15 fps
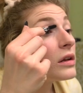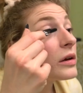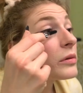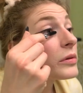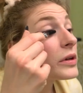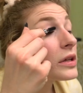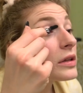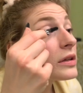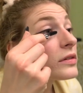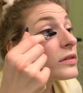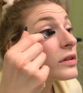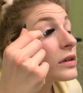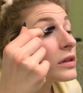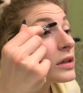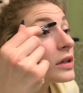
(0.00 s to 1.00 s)
Now
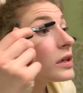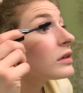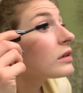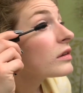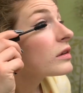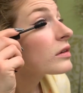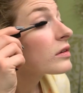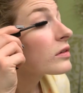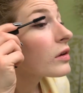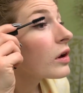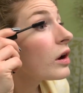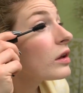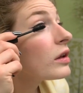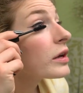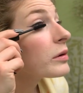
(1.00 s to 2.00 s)
realistically, this is
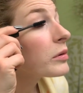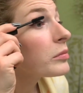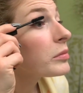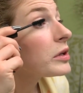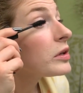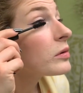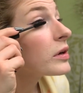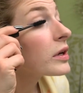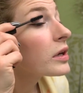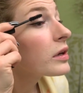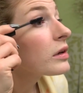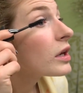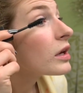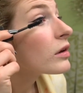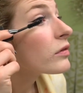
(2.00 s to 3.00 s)
all I would be
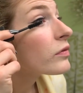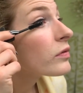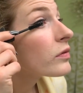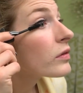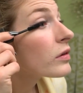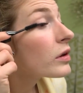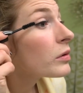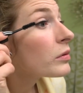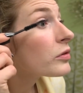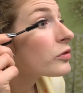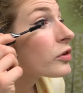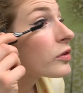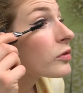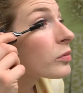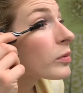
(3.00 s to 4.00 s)
doing if it was
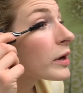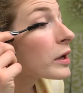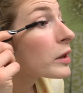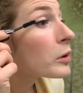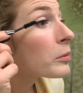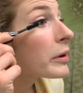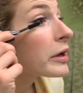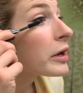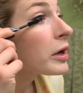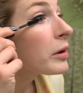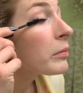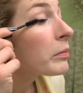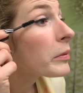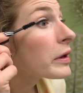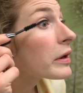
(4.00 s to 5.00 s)
just regular
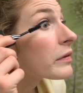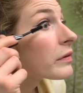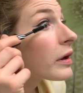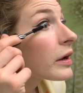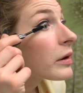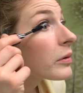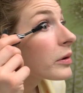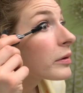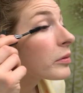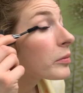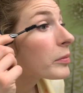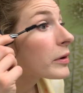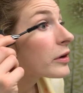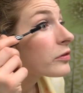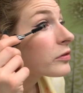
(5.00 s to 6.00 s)
makeup because I don't have the
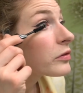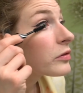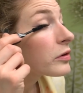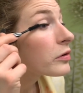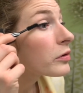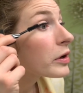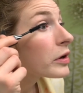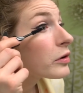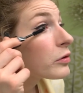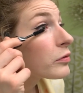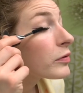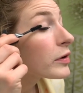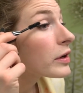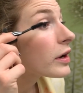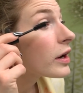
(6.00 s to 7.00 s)
patience to try to do
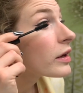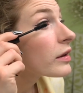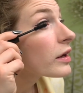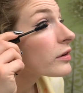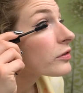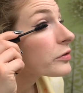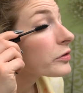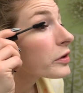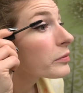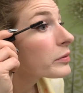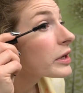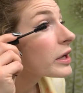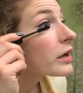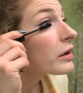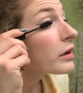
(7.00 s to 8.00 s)
fake eyelashes every
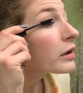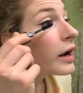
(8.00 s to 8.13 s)
day.